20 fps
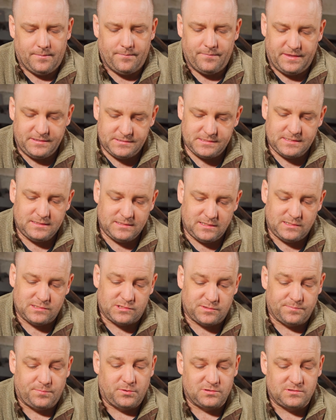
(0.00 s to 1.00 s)
This thing
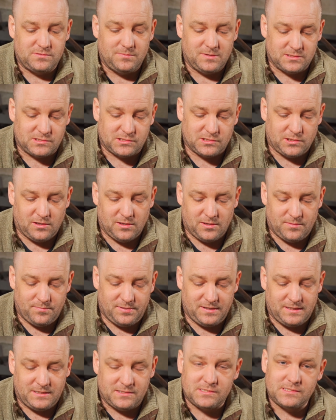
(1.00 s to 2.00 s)
is supposed to be a solid
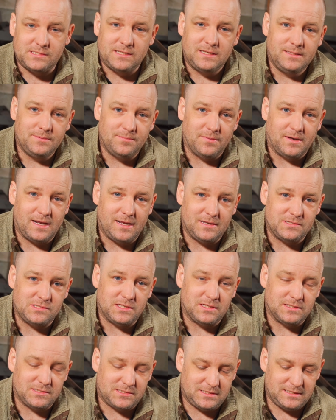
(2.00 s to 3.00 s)
piece, but as
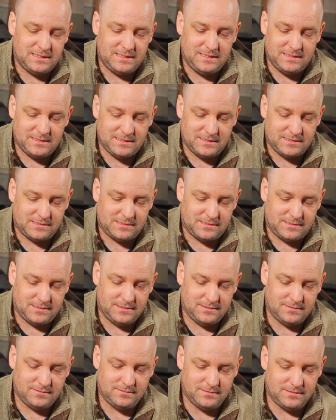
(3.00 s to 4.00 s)
you can see, this
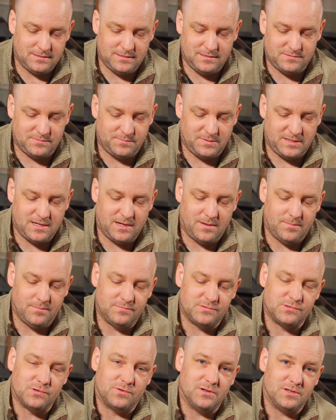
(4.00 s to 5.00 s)
has
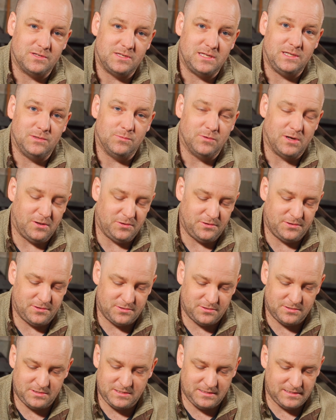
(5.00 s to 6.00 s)
become sort of de-welded
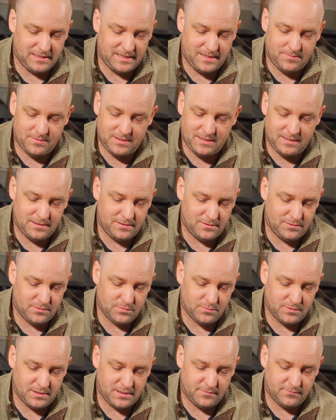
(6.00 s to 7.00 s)
or delaminated
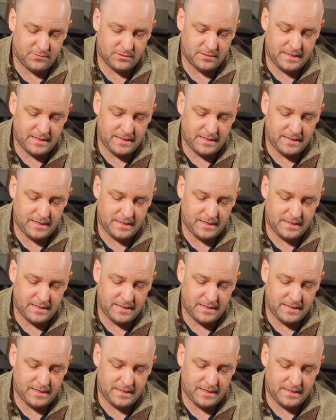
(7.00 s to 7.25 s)
or whatever,